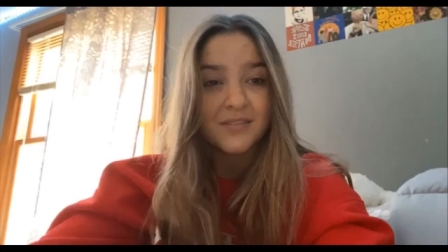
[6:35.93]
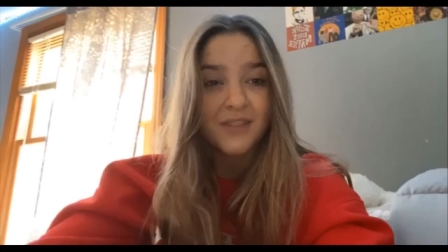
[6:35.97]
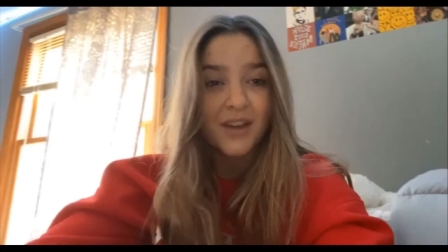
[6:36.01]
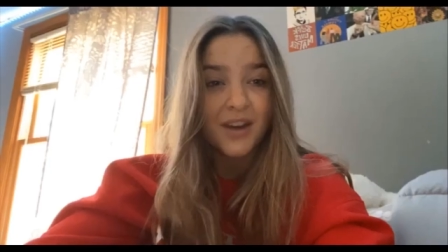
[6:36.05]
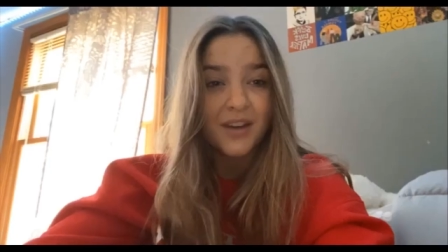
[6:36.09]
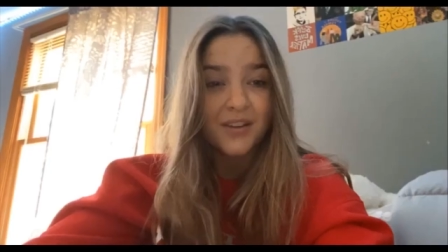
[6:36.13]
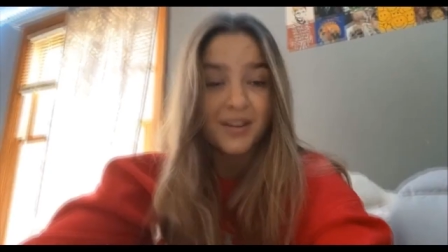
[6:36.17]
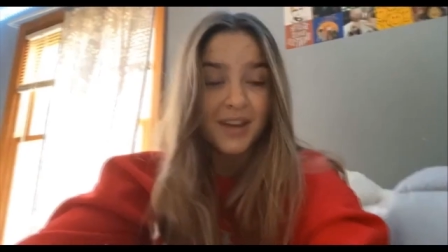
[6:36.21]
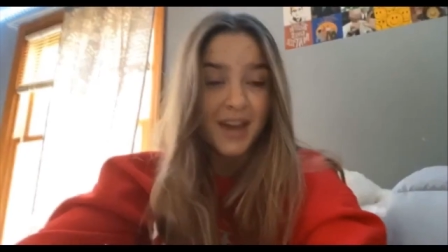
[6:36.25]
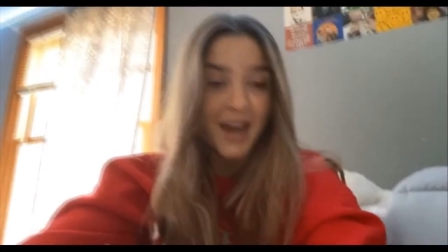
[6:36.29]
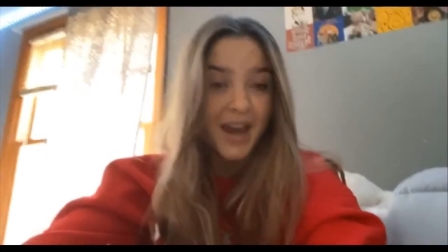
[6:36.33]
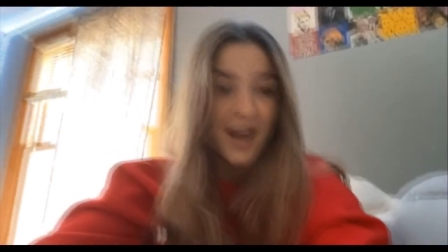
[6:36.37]
of
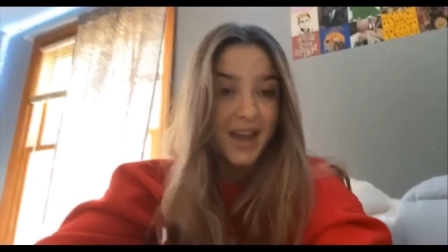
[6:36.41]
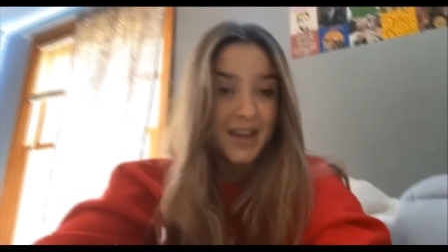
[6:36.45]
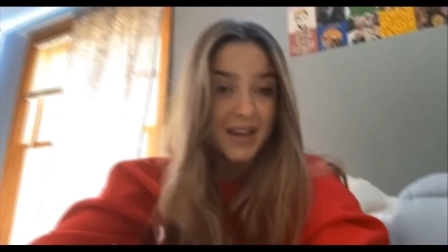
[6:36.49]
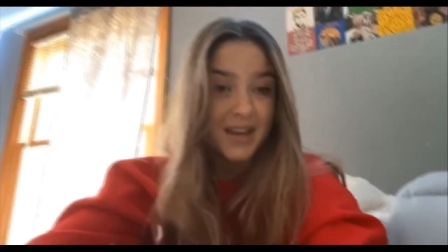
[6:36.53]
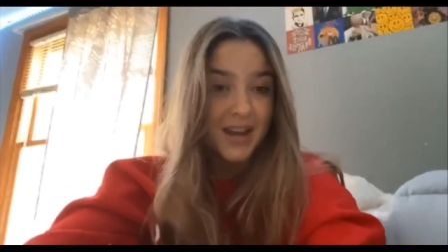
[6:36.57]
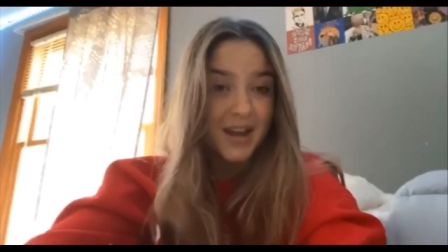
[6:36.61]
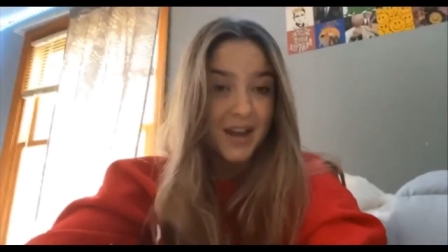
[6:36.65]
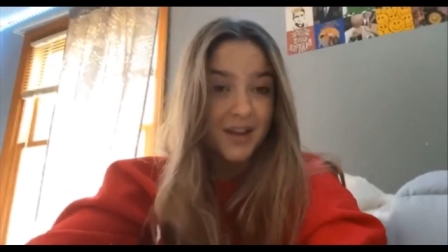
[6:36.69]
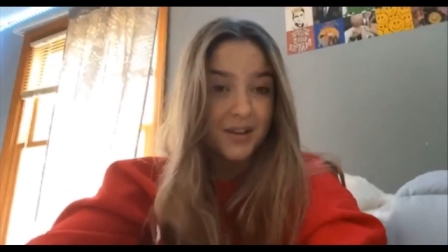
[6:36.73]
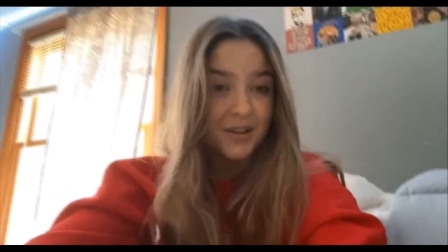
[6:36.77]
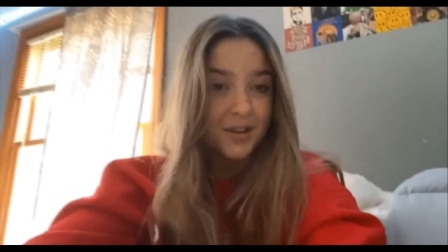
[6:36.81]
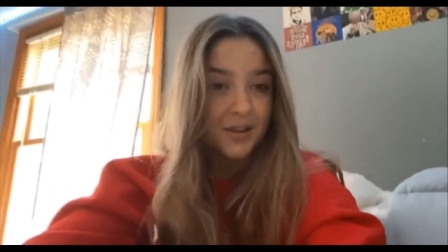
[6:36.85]
how kind
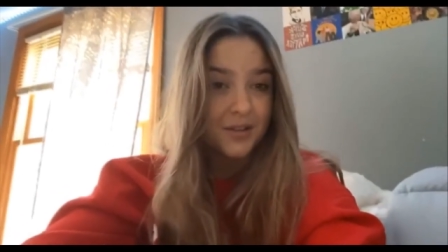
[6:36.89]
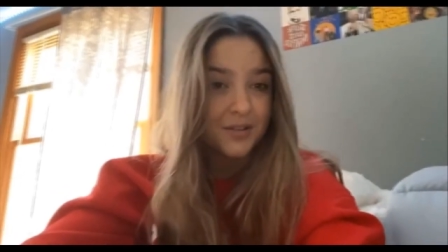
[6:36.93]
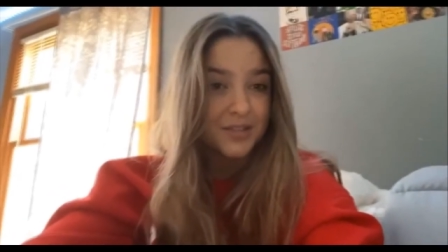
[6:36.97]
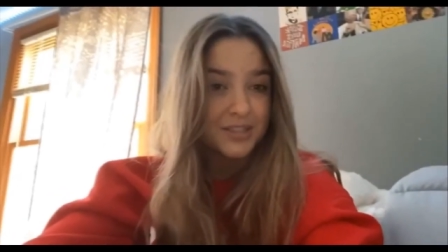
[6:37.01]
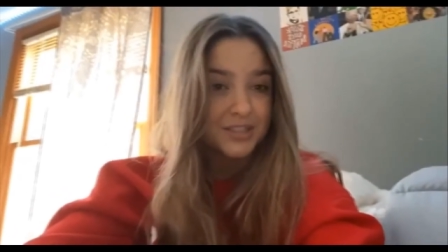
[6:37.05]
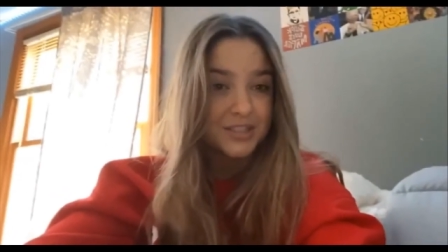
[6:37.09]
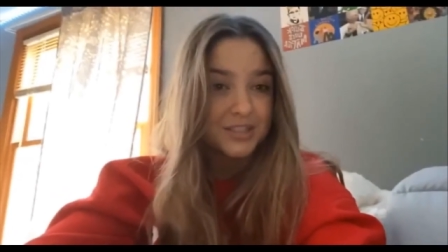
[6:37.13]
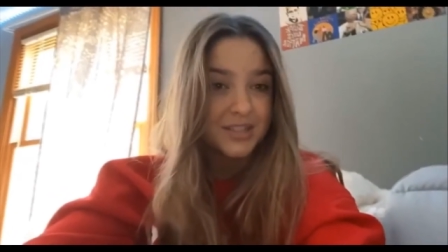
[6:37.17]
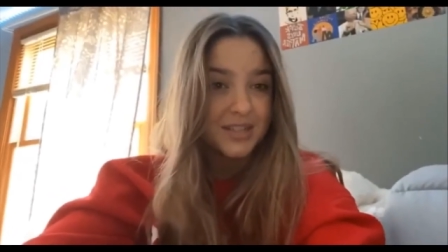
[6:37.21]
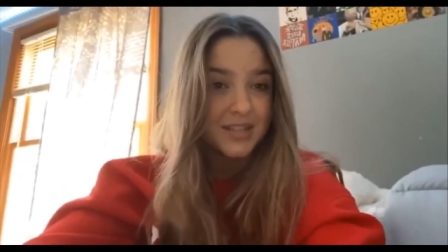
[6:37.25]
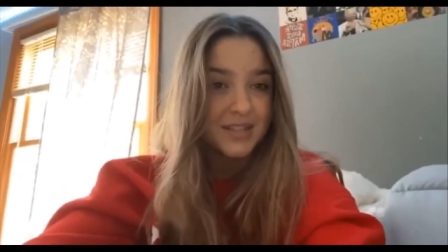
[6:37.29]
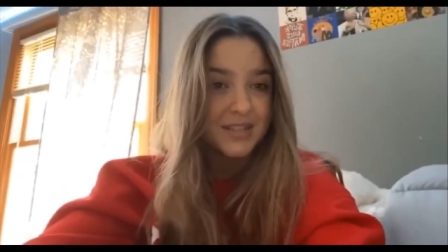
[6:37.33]
and
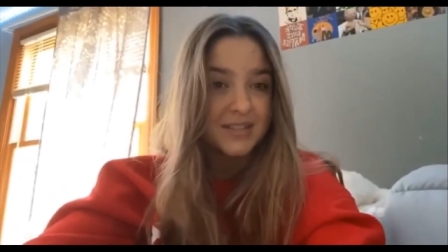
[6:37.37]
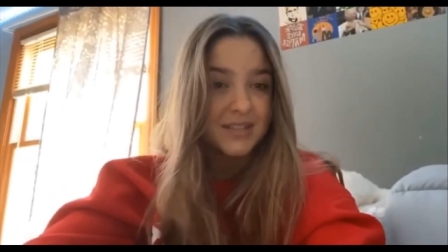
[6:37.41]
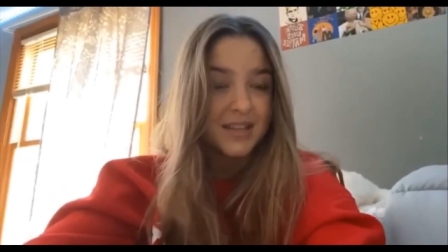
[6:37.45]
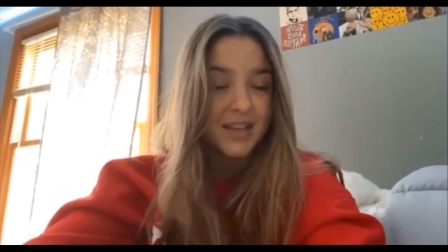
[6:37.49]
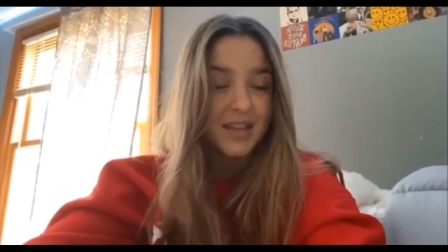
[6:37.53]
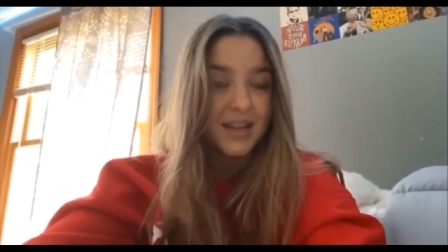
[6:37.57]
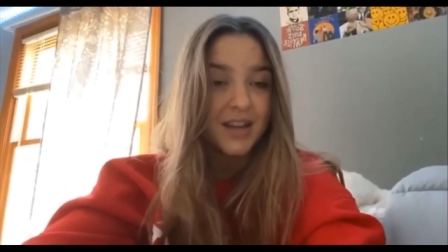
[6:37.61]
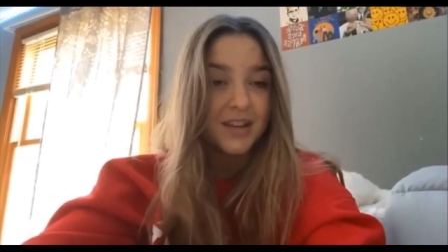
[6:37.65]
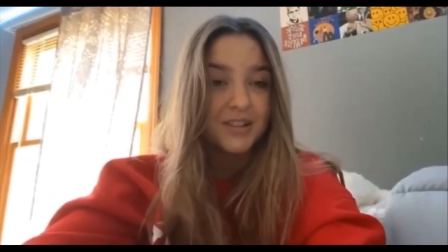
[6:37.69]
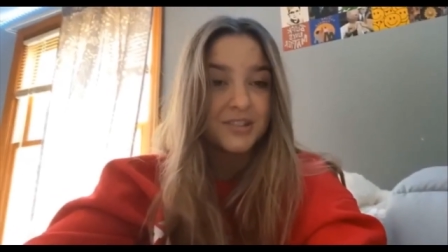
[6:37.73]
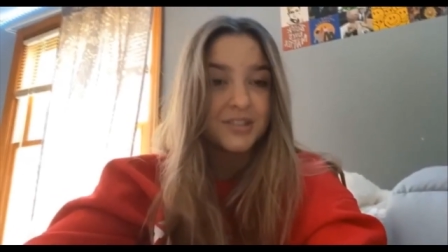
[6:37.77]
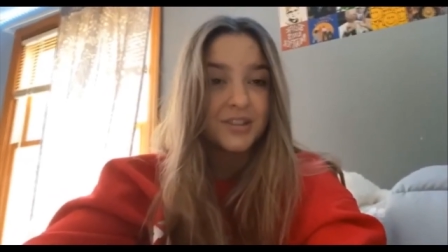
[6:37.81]
outgoing she is and how